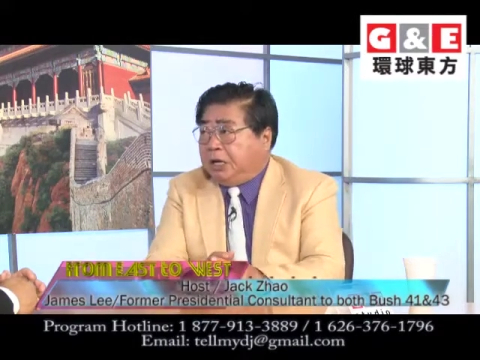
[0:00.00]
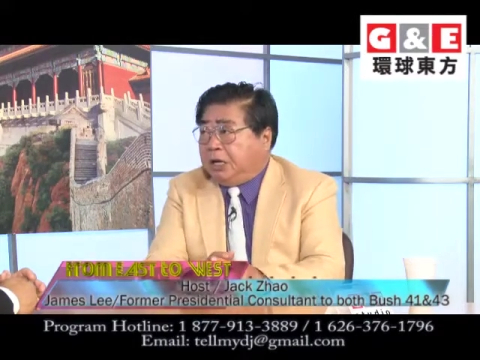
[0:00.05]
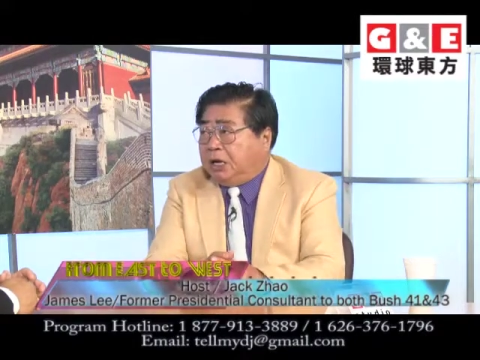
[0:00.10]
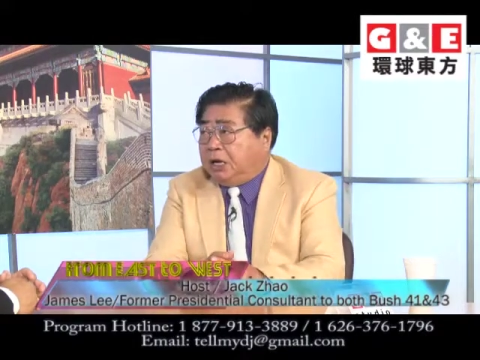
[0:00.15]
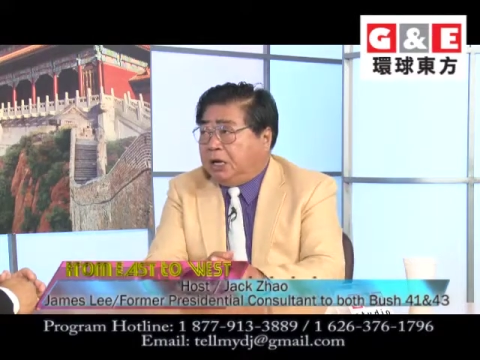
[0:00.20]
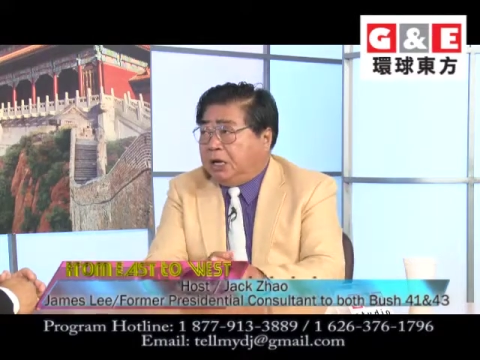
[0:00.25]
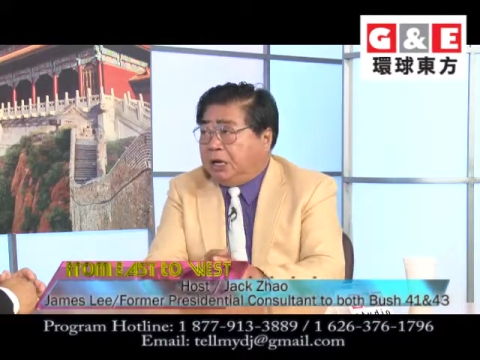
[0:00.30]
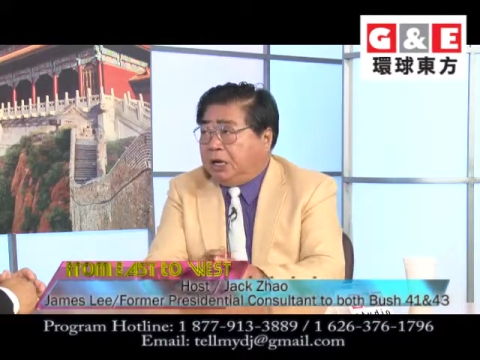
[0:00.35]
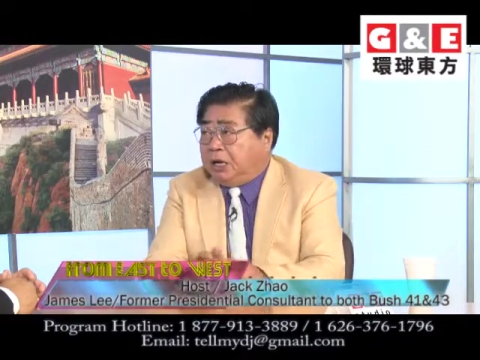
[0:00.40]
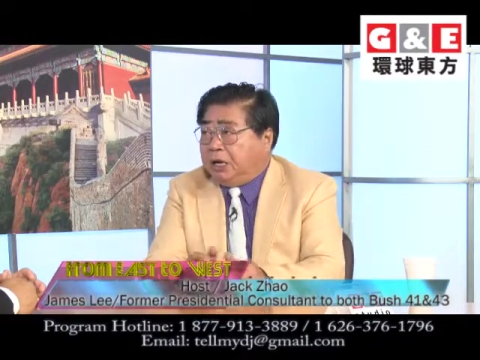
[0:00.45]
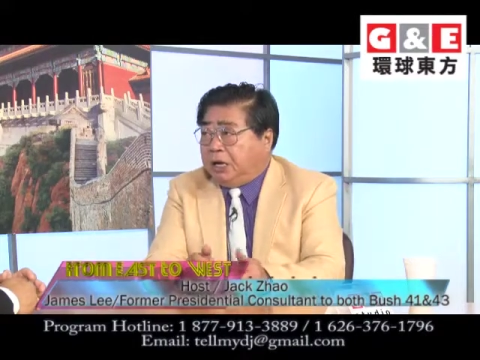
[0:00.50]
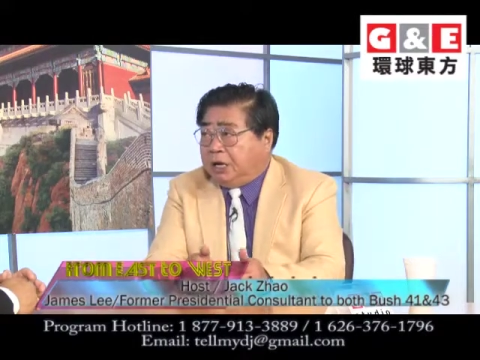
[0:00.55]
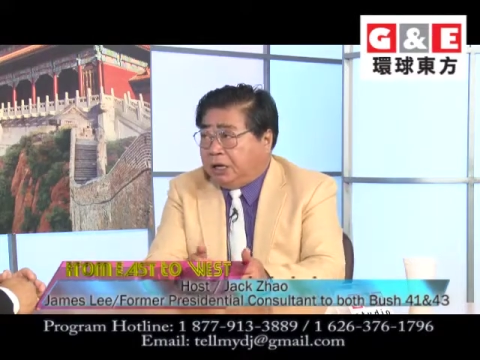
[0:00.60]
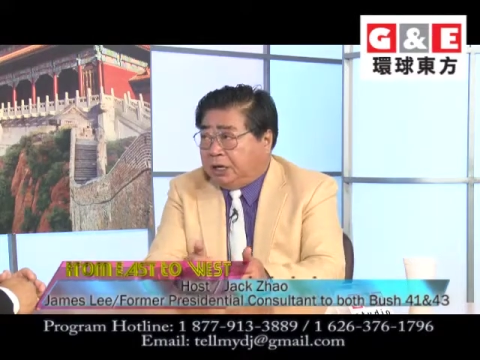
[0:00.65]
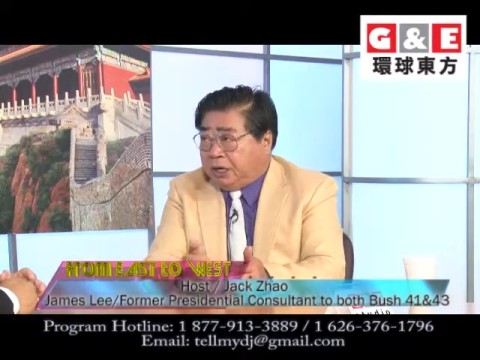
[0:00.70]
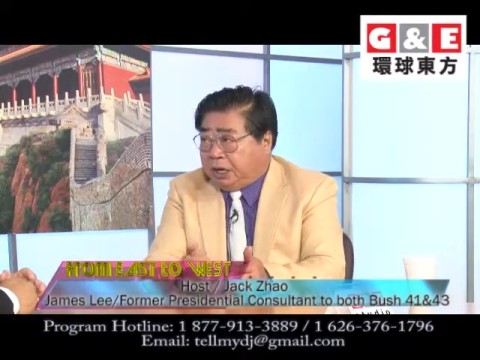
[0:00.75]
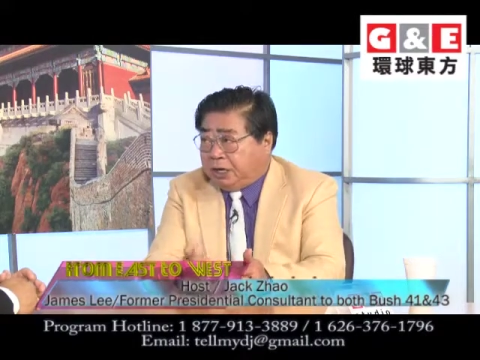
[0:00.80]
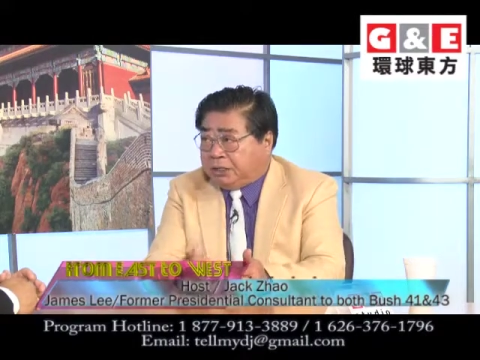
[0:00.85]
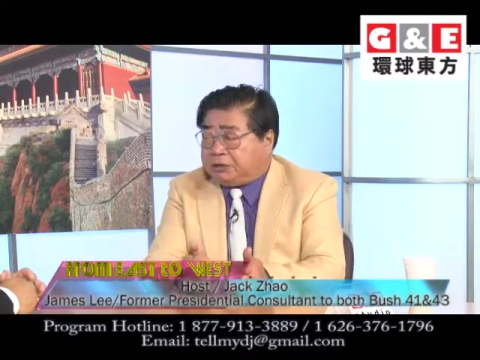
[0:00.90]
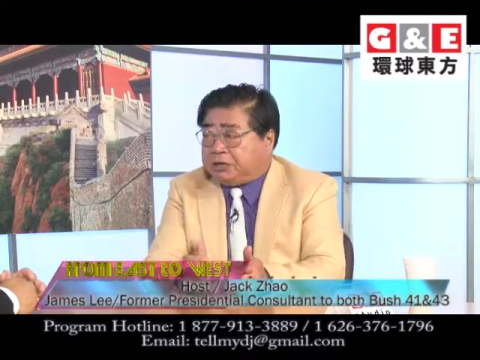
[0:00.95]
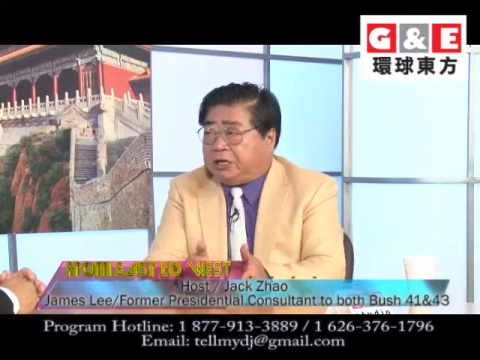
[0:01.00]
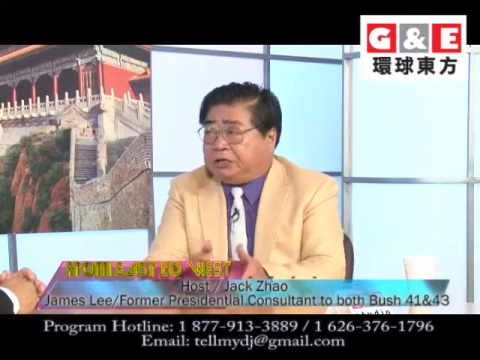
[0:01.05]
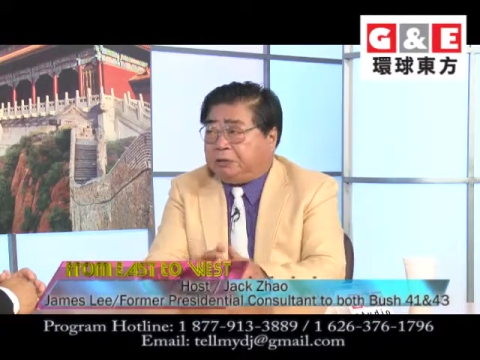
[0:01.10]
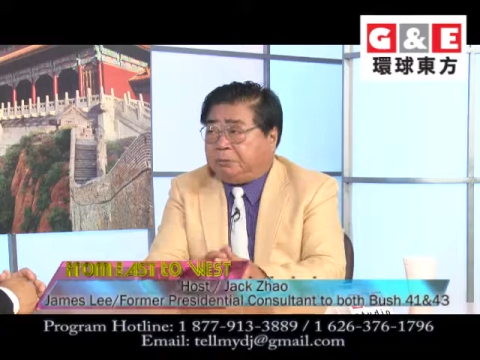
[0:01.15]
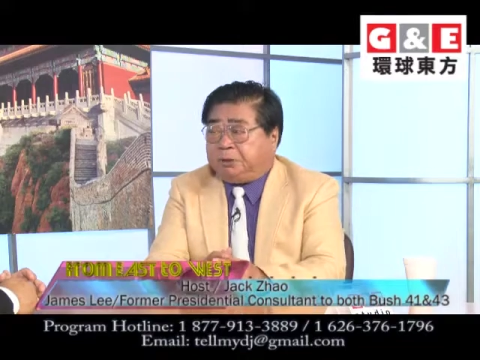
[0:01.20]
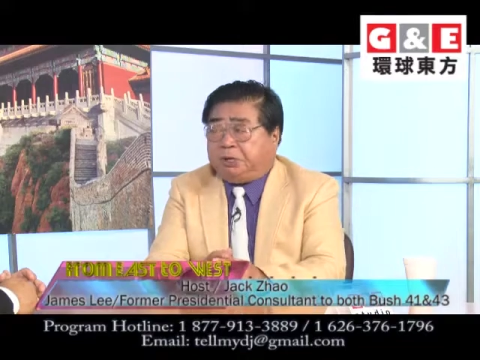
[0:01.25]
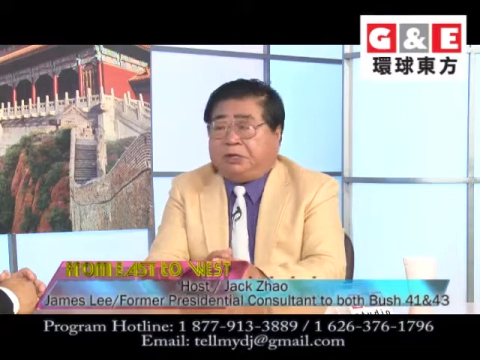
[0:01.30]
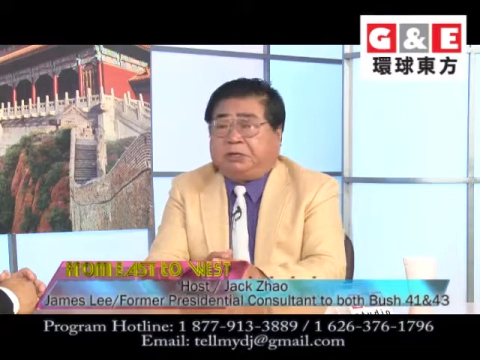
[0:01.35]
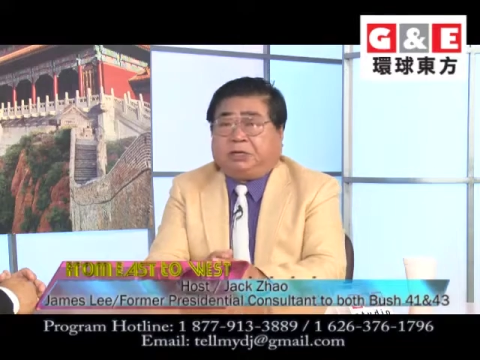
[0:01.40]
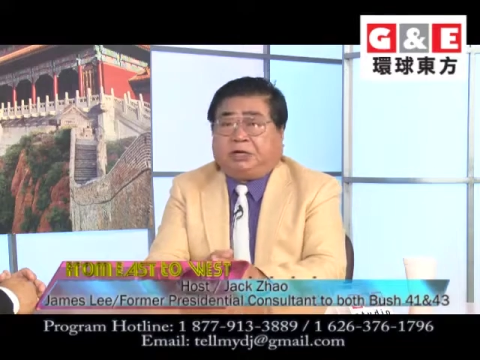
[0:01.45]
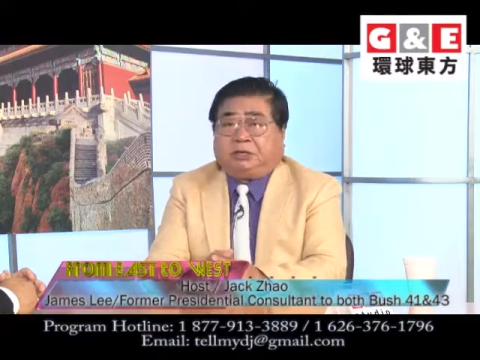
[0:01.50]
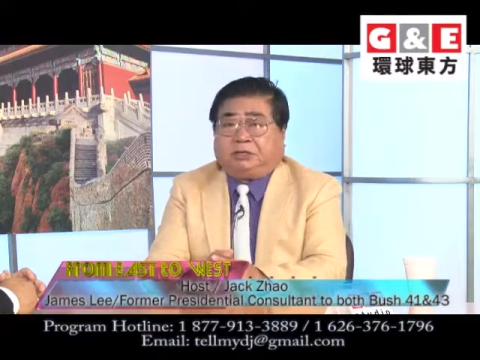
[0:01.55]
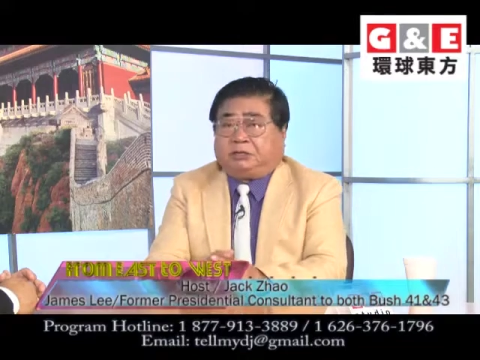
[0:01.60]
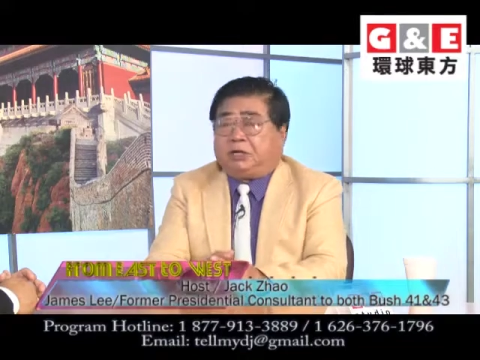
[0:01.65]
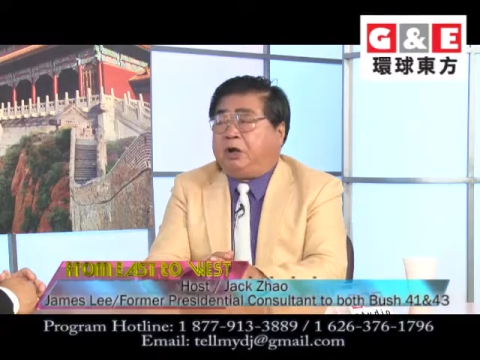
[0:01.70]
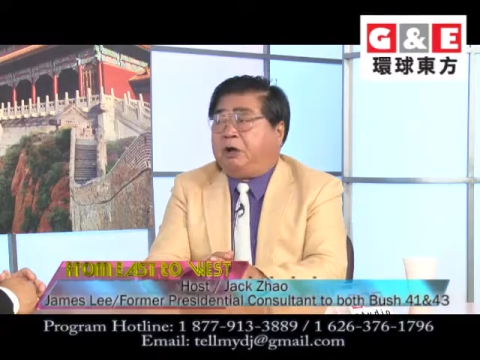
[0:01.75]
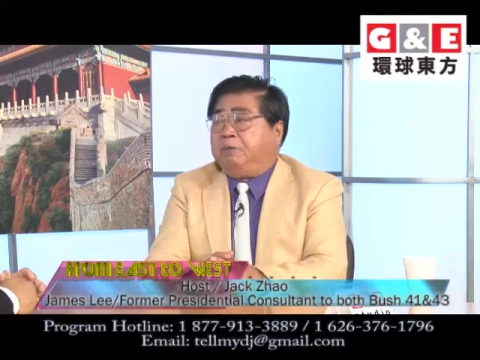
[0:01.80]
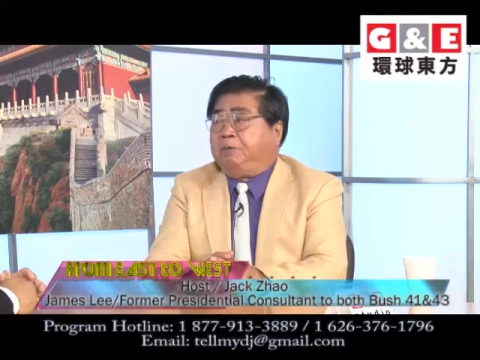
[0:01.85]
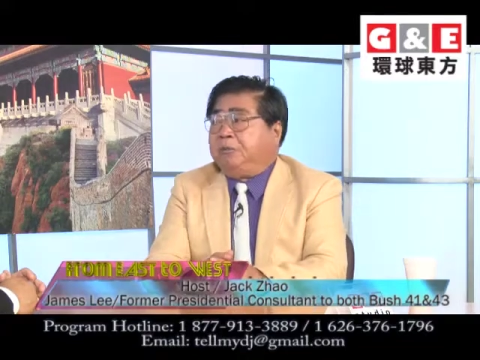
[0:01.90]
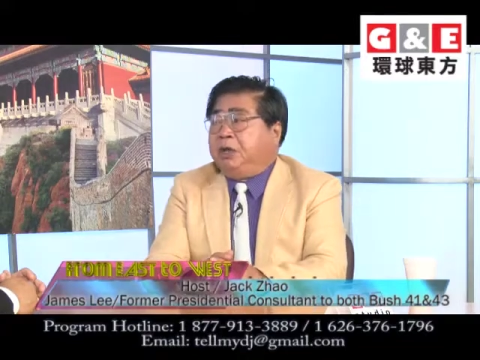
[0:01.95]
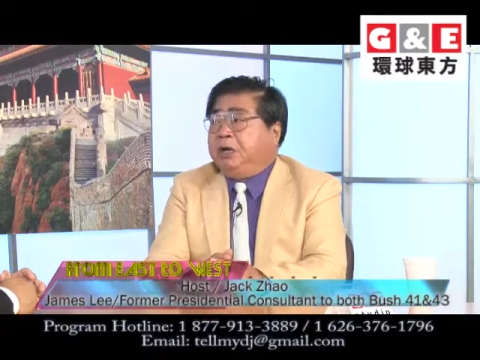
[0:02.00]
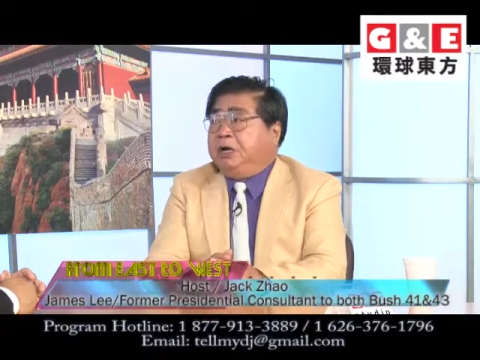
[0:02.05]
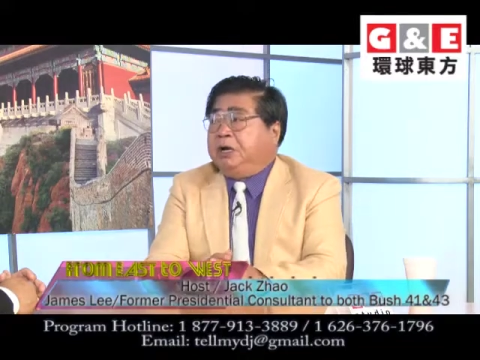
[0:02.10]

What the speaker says: accessibility, so